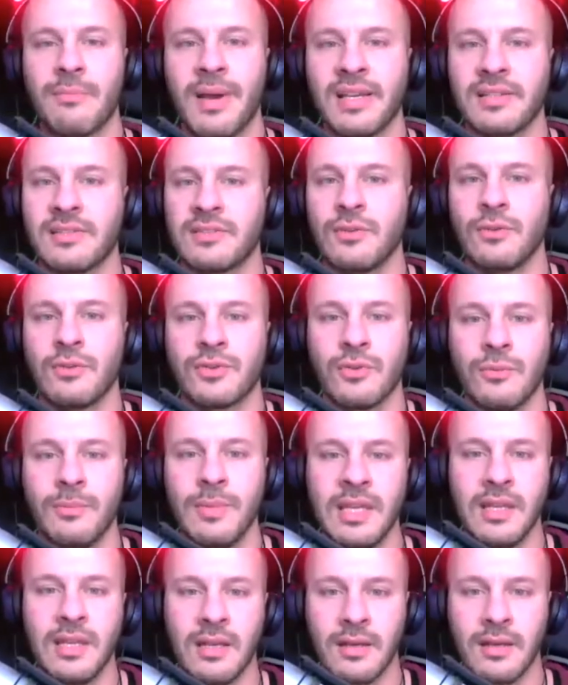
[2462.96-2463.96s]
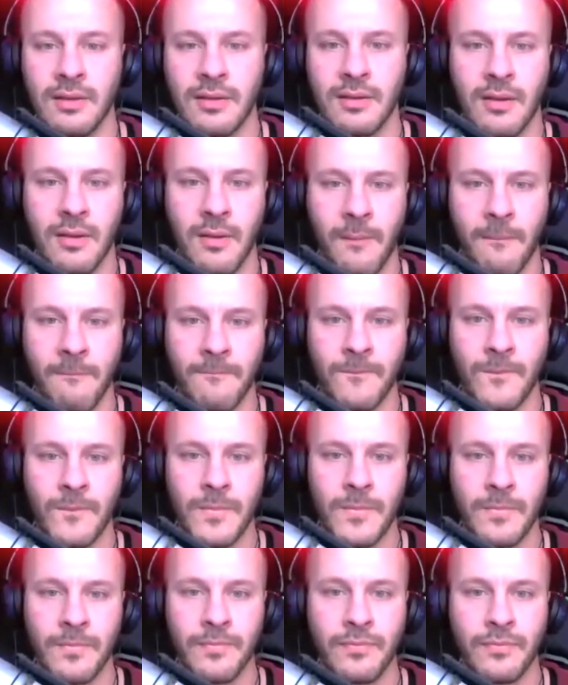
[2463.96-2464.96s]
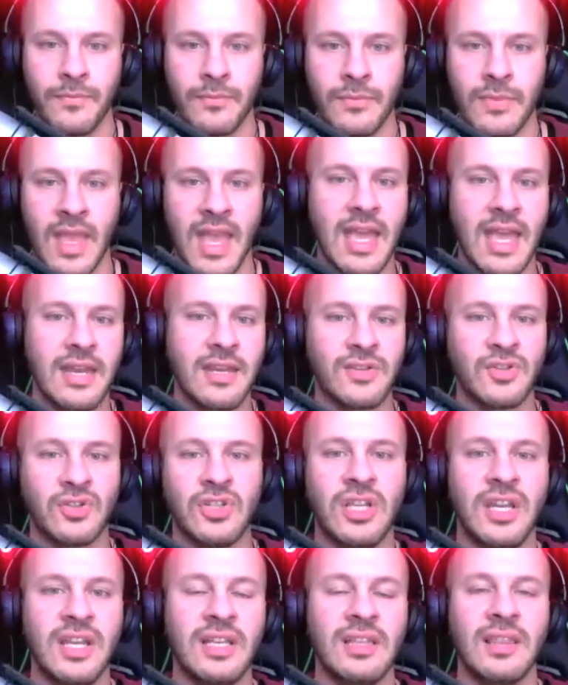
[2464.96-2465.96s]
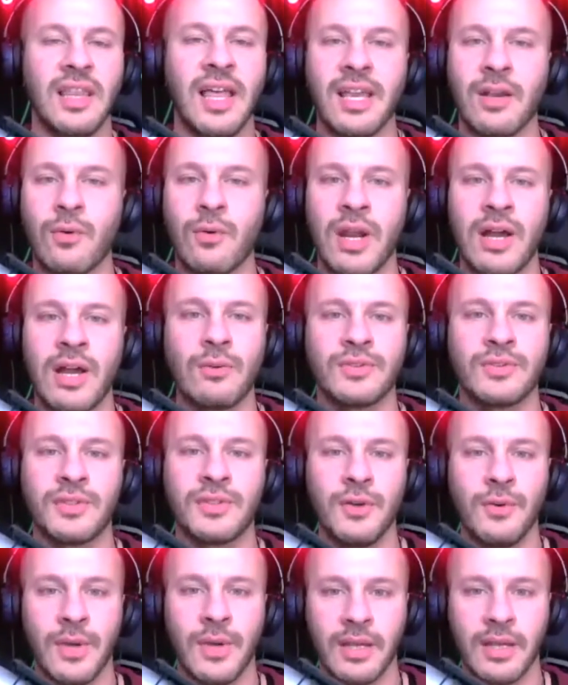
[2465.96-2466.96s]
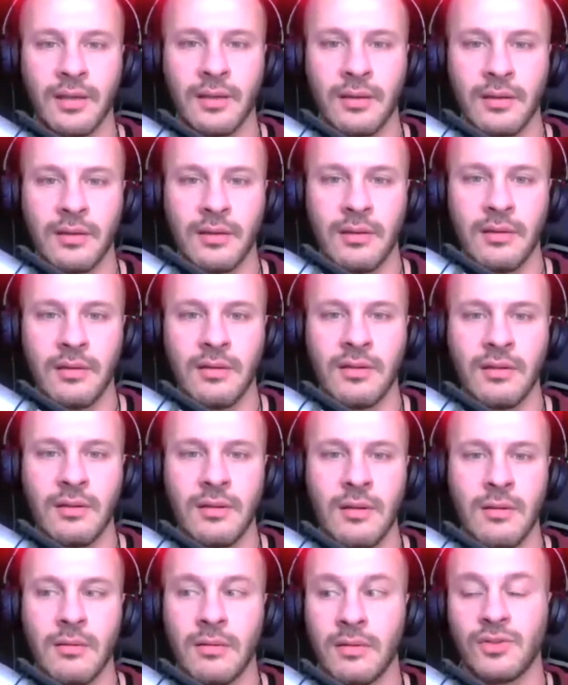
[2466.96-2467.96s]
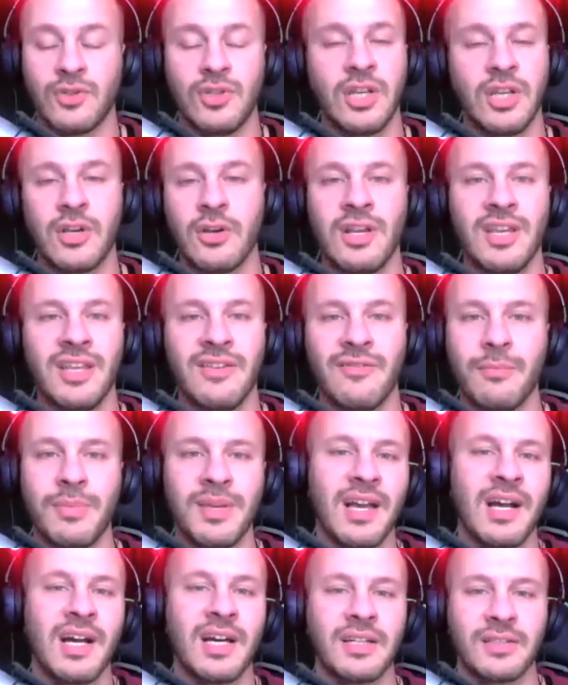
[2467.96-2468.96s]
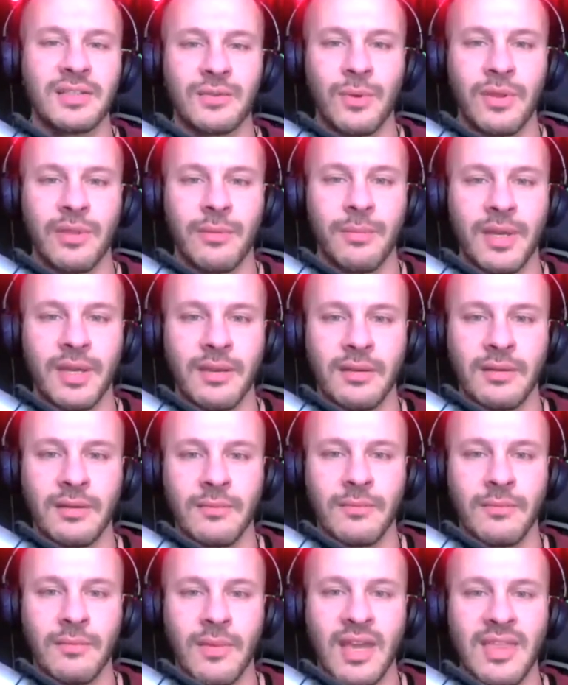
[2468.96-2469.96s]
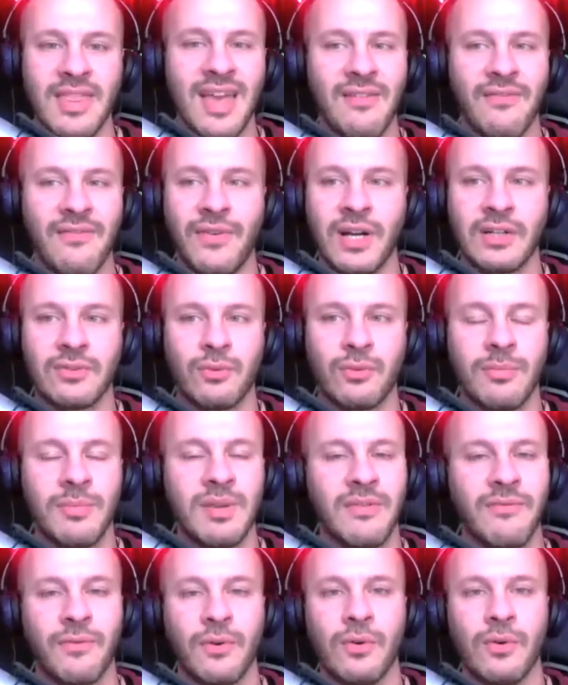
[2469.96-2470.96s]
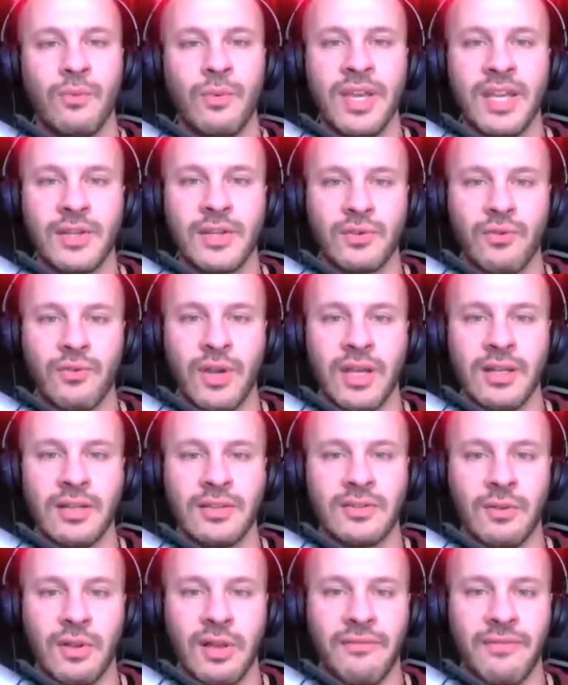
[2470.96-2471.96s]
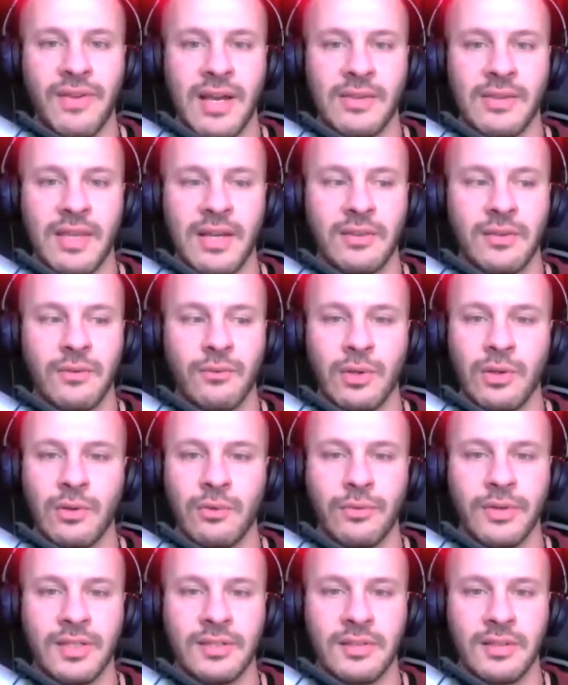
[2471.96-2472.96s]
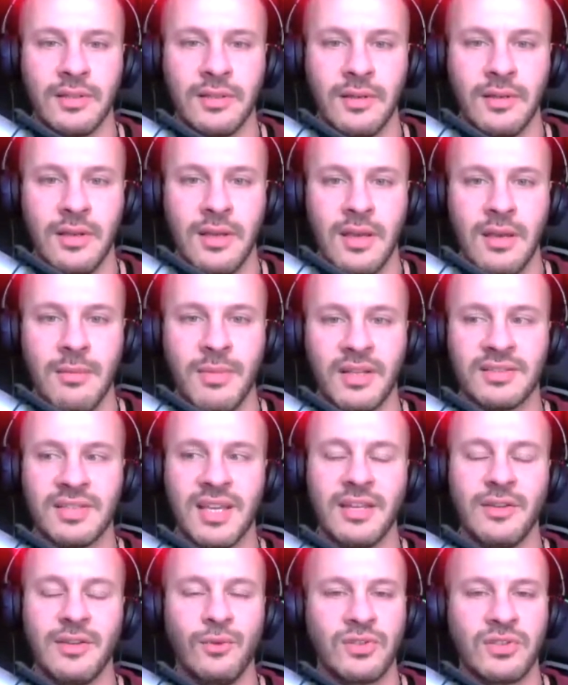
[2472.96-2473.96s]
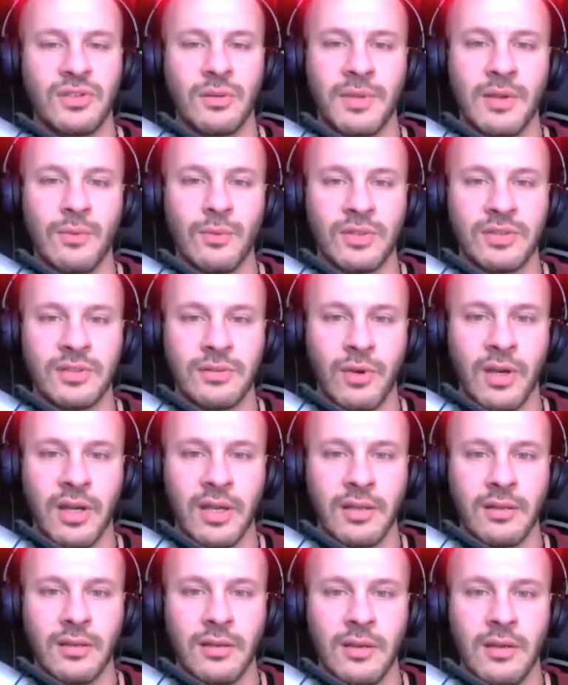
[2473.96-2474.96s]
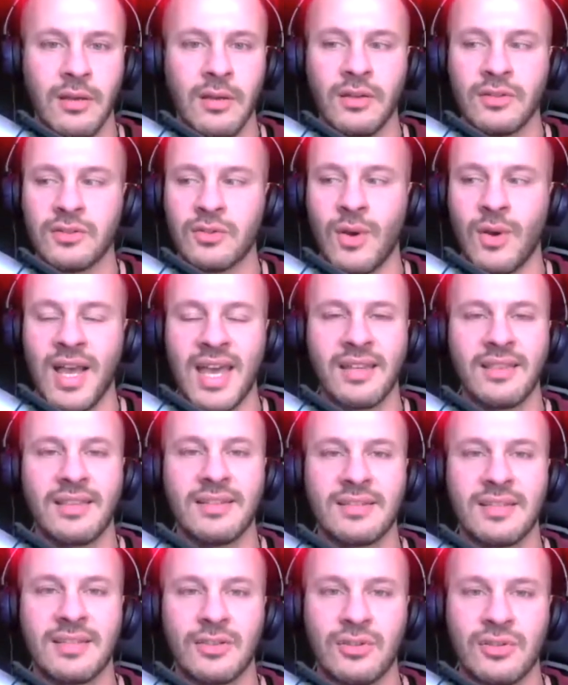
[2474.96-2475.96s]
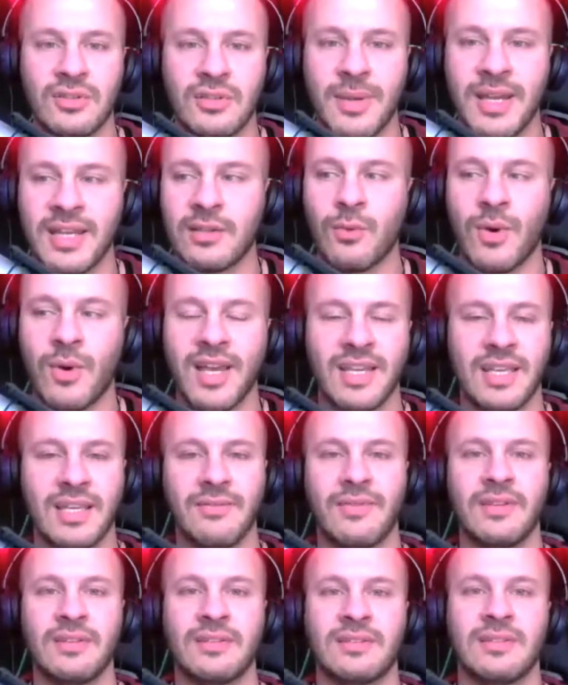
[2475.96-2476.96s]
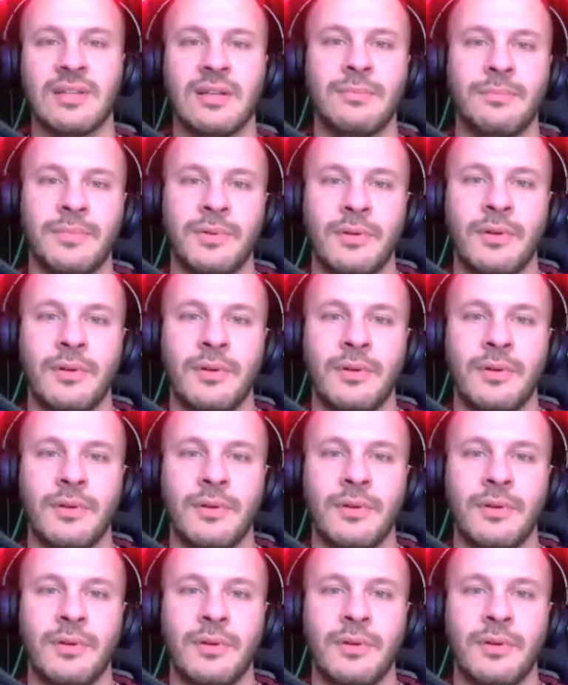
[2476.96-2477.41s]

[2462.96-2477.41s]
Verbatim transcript: my social media and she didn't like what I was doing. She couldn't even be honest with me. And that fucked with me for a week straight until I found out the real reason because I knew something wasn't right. So I had a decision to make. Do I give this up